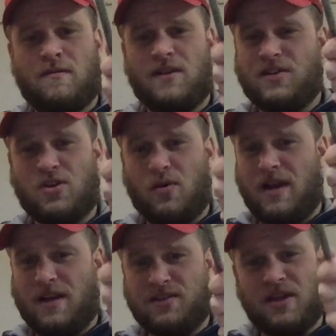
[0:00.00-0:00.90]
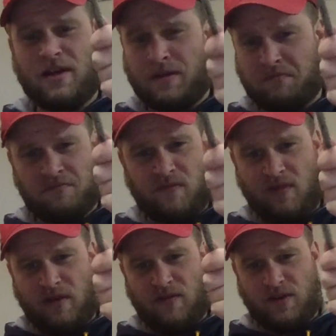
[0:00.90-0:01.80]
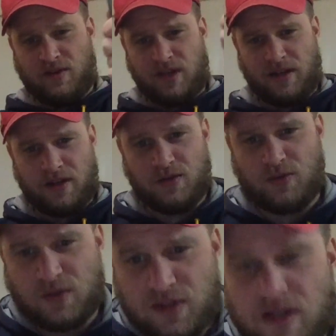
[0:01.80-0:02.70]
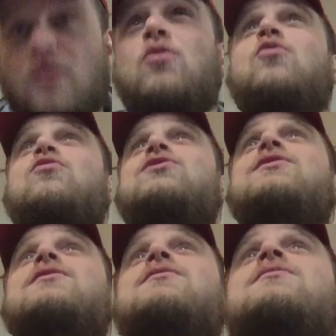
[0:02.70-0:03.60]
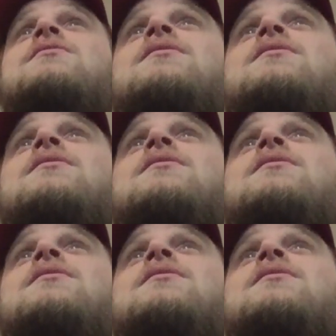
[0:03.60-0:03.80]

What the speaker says: It's going on tight, very, very tight. You can see, ooh, geez.